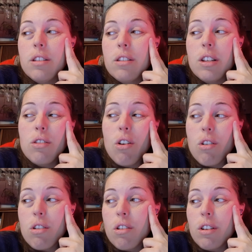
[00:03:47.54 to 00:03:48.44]
It's
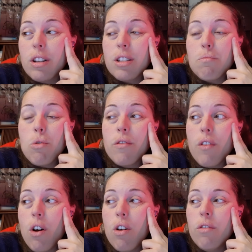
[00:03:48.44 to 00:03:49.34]
harder. It's more
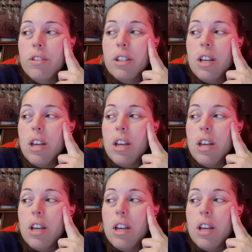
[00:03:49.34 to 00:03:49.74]
involved.